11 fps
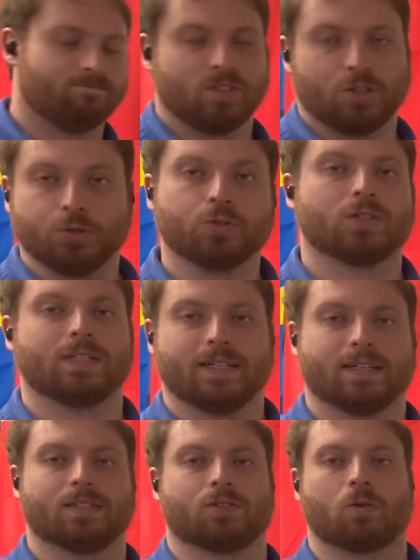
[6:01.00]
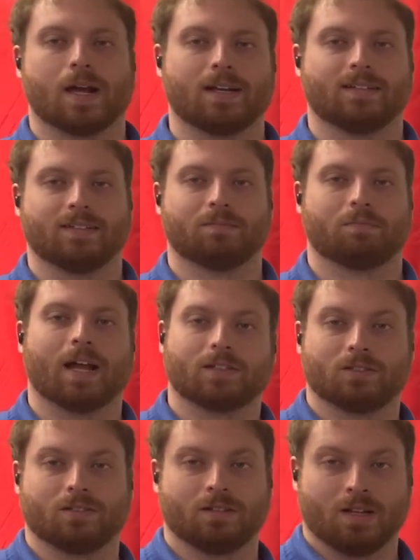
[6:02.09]
usually it gets credited back
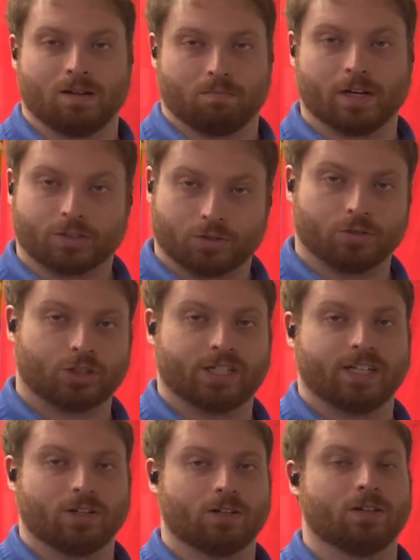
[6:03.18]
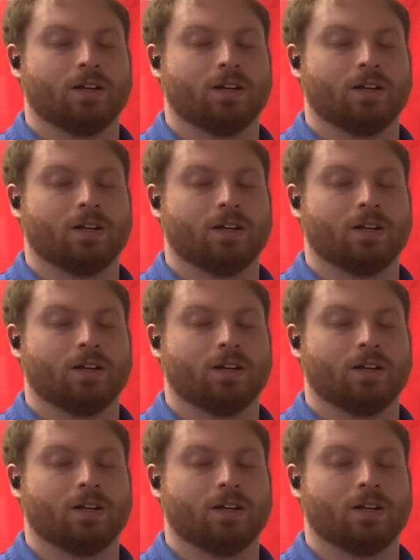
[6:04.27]
to Mike Tuchscherer